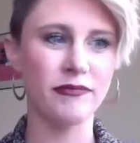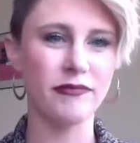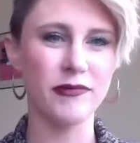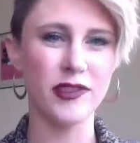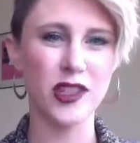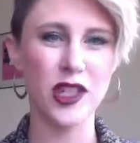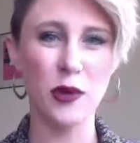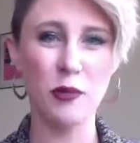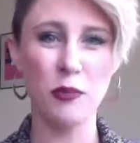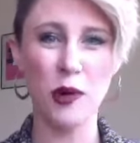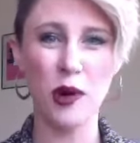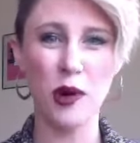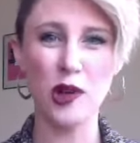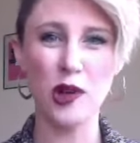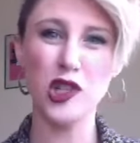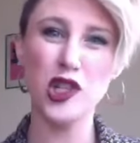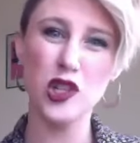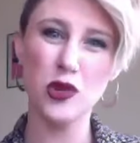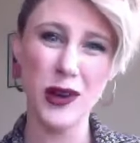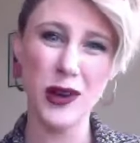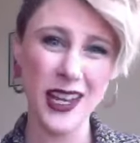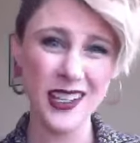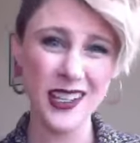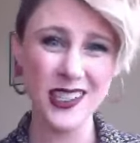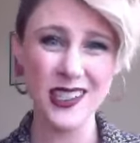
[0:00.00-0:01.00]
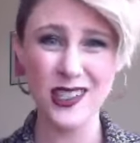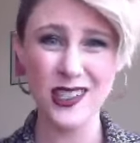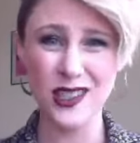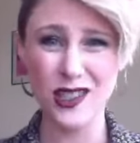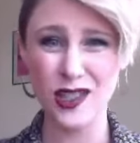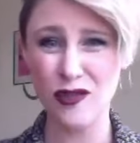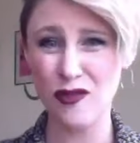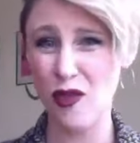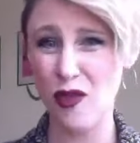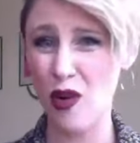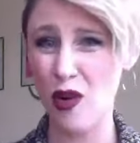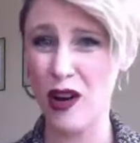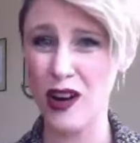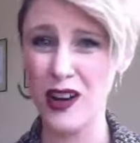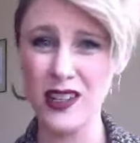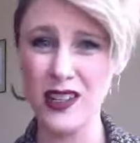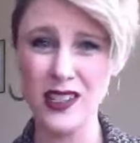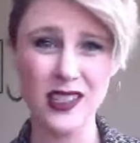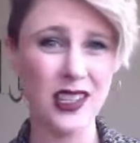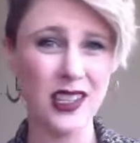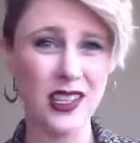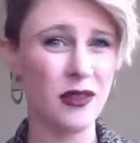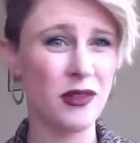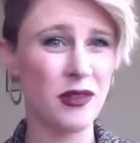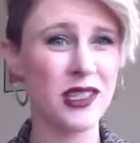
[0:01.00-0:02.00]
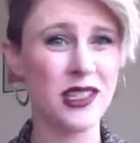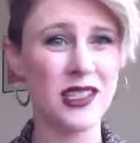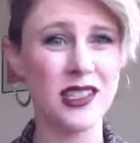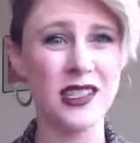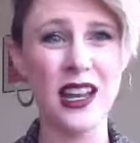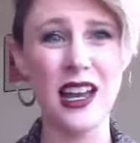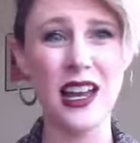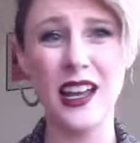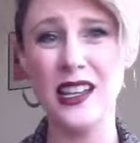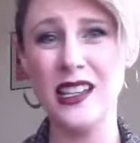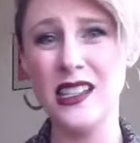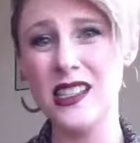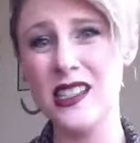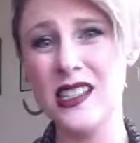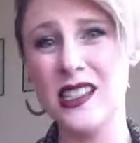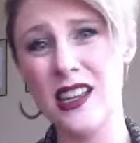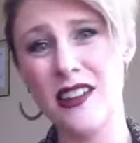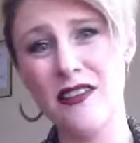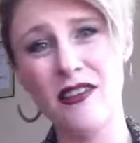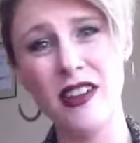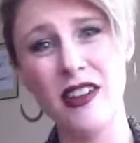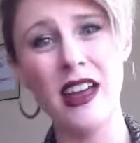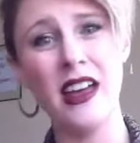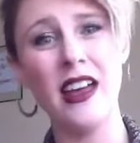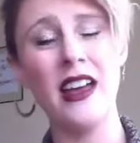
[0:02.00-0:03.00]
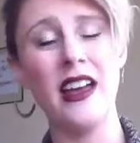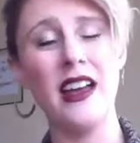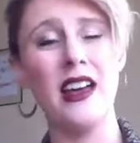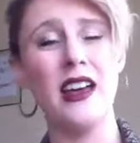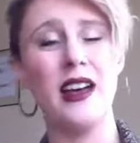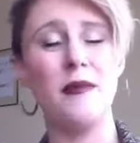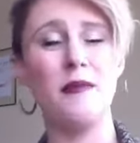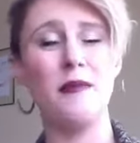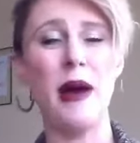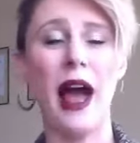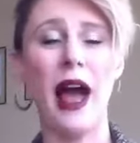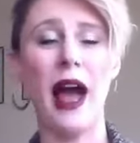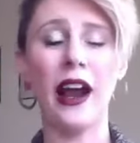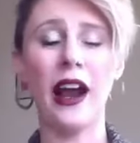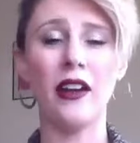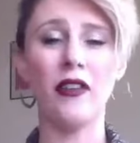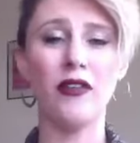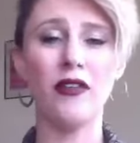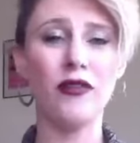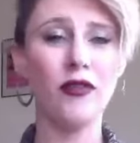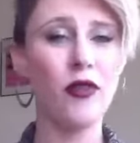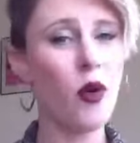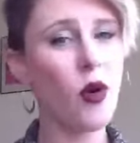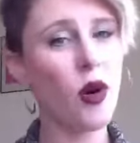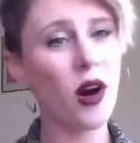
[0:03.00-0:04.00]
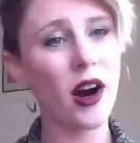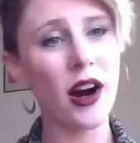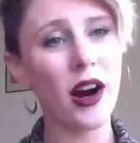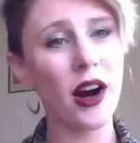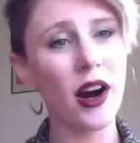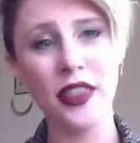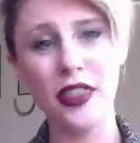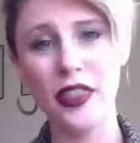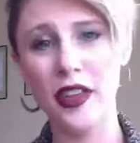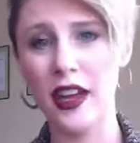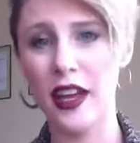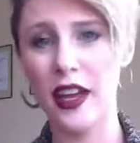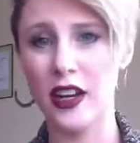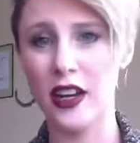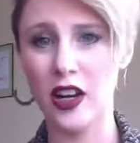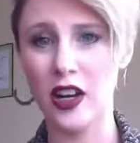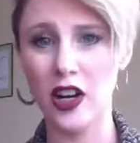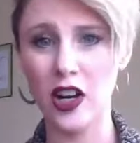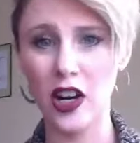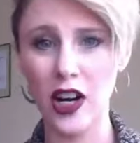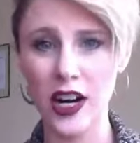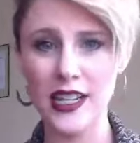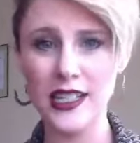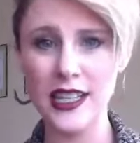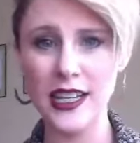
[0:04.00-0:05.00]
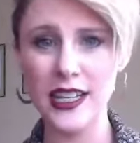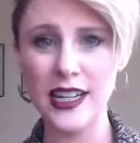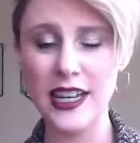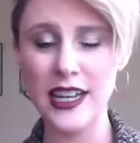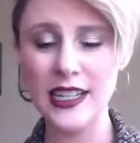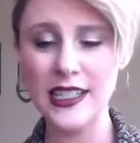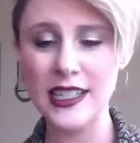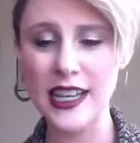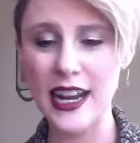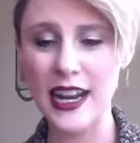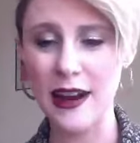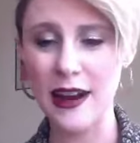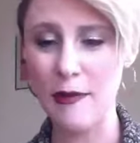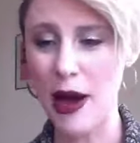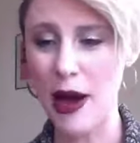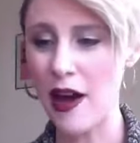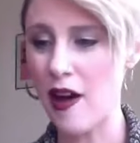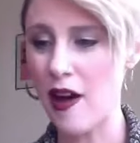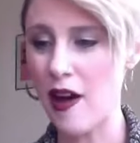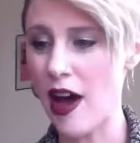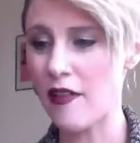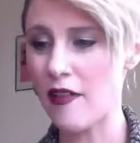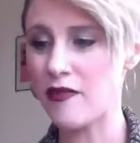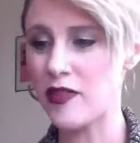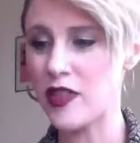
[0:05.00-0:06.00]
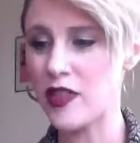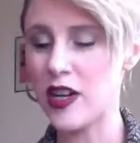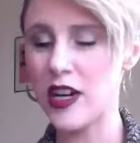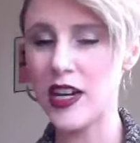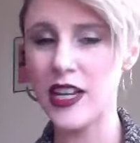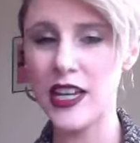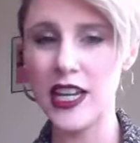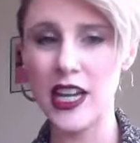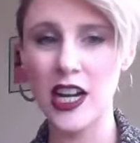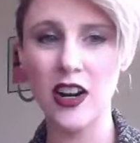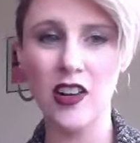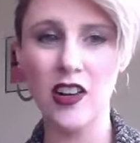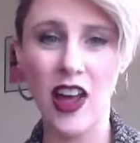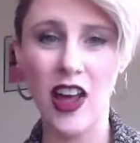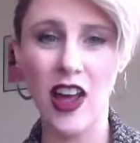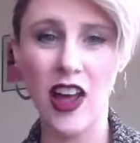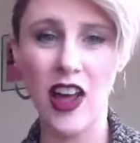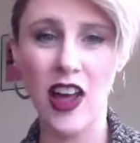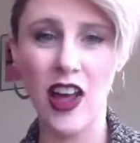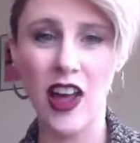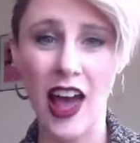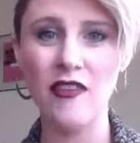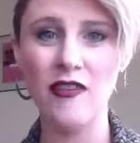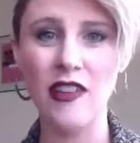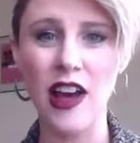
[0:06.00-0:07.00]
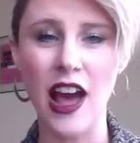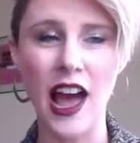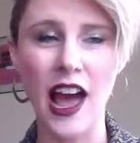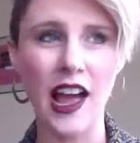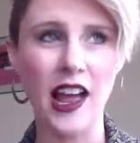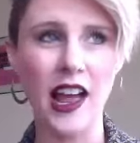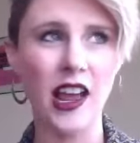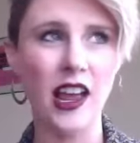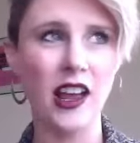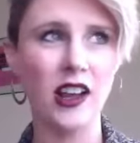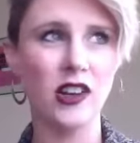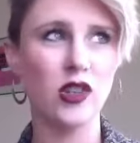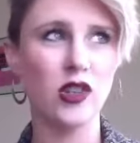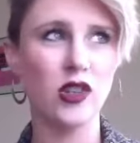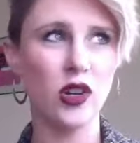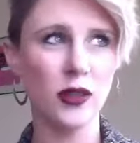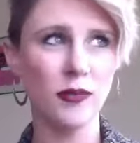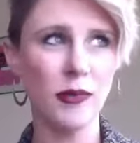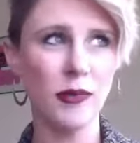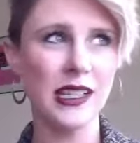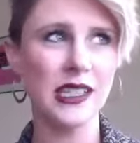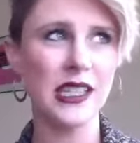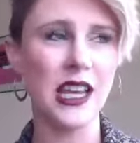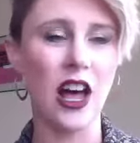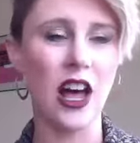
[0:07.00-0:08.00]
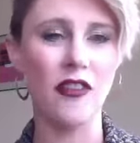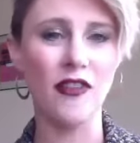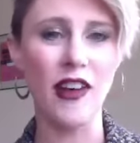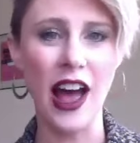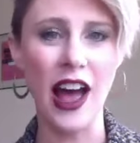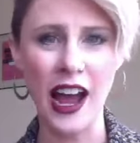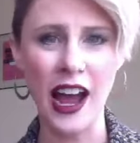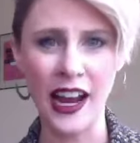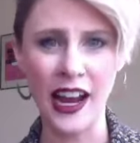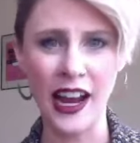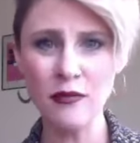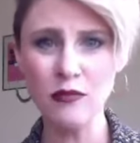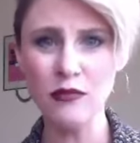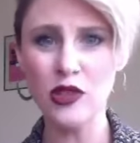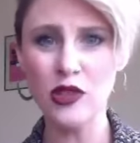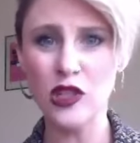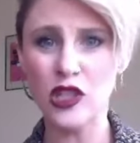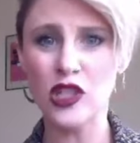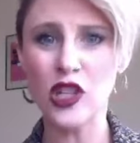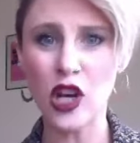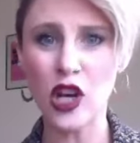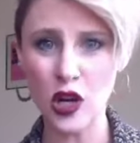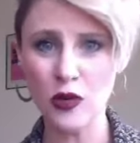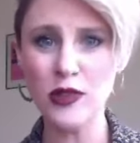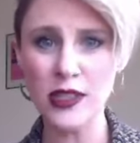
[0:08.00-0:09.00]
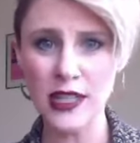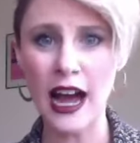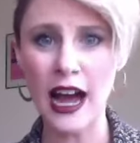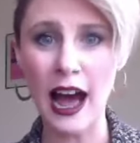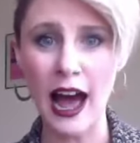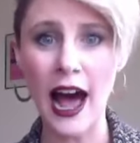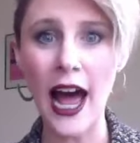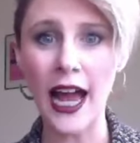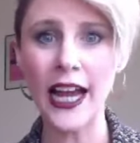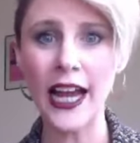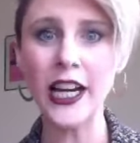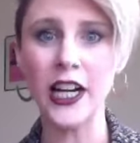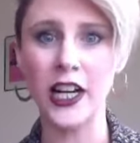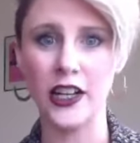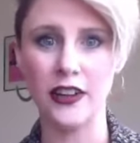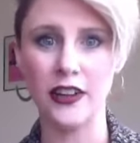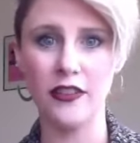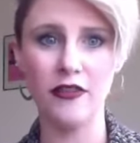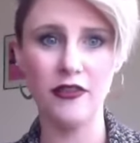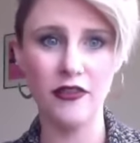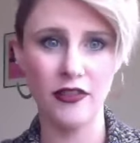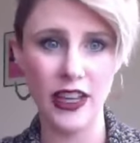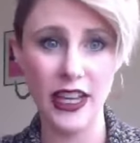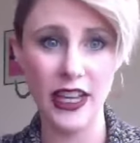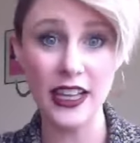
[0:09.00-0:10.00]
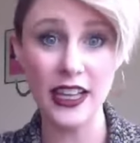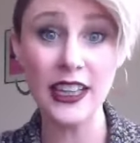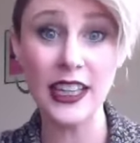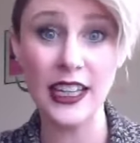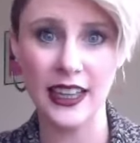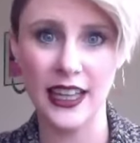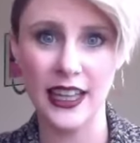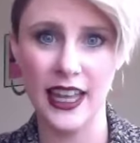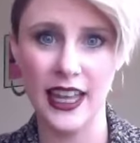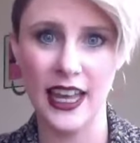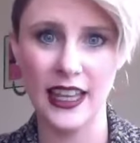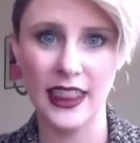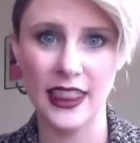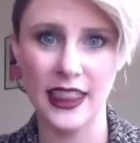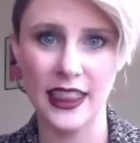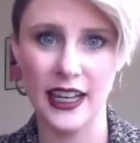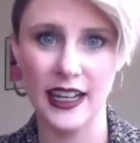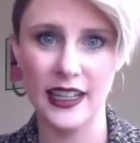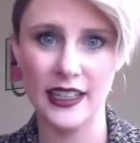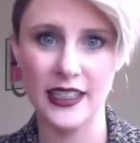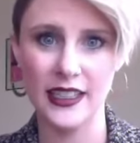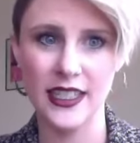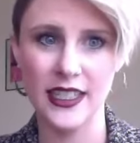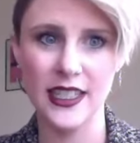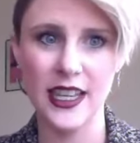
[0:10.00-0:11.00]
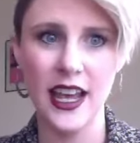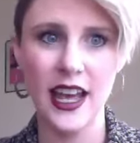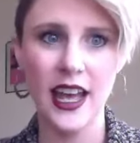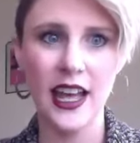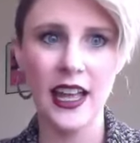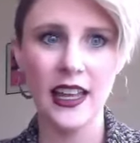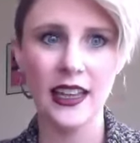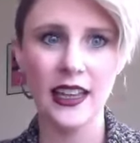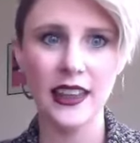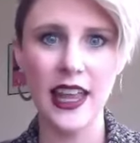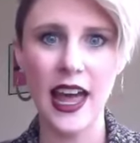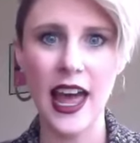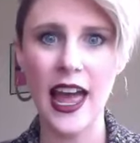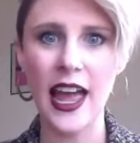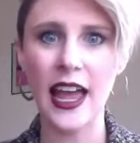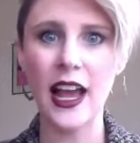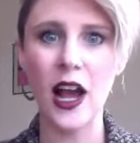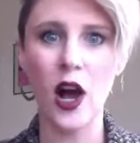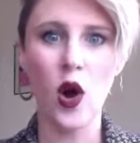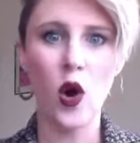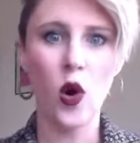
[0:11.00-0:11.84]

tumultuous divorce. There was tons of back and forth and craziness. And about after a year and a half, I told myself, I am so tired of feeling like this. Mm-hmm. Like,